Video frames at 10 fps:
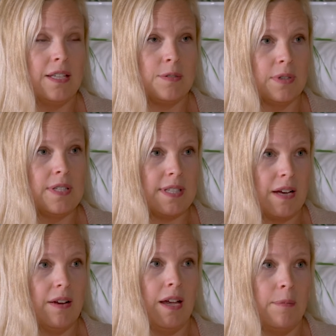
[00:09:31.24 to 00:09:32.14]
it's really
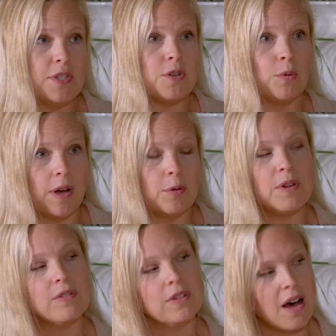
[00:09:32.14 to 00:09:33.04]
scary how much ground
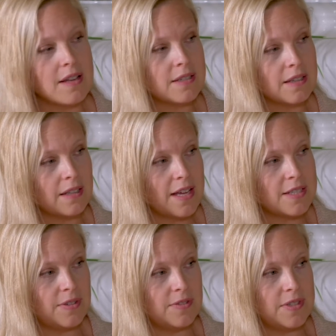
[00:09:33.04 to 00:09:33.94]
we've lost in the
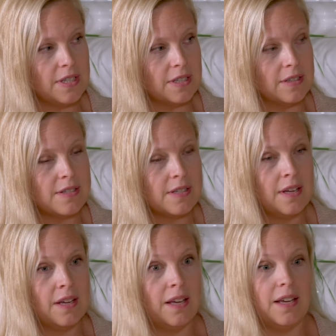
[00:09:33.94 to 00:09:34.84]
last 50 years
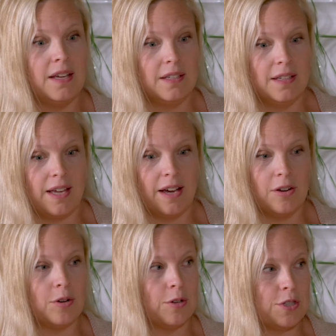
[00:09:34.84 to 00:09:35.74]
in
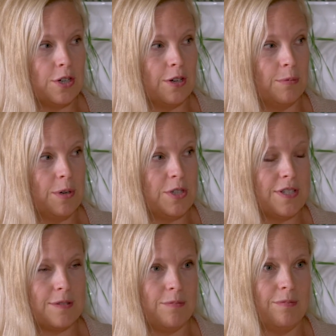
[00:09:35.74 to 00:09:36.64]
agriculture, which
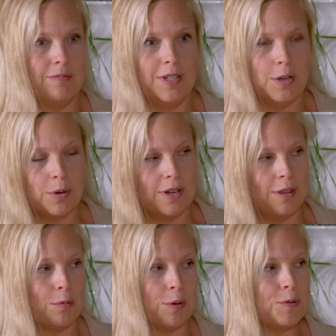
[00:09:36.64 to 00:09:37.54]
is, one of
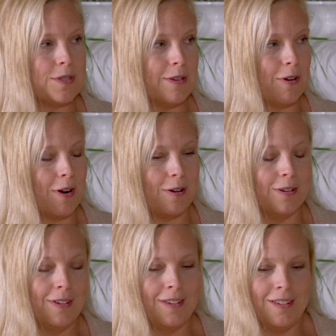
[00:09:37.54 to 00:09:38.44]
the roots of
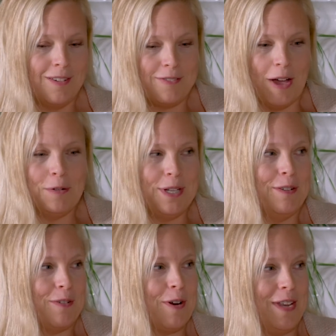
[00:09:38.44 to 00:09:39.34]
our founding
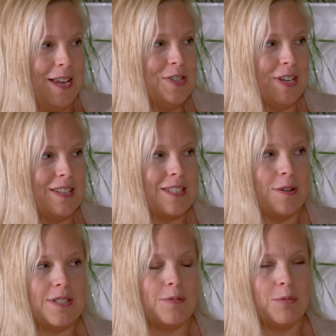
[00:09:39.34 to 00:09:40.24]
of our nation. So
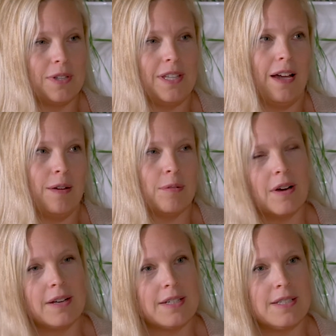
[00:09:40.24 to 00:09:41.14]
it's really
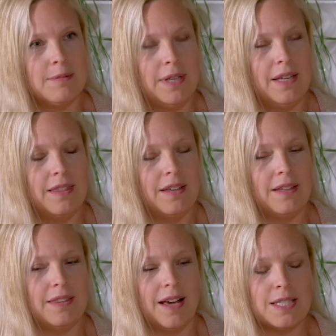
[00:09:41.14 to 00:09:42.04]
ironic to me
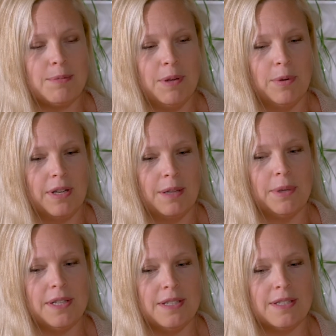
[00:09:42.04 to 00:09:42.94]
that that's been one of the
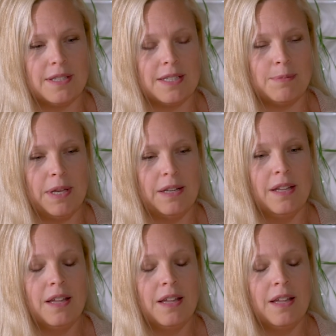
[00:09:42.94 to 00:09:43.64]
places that's been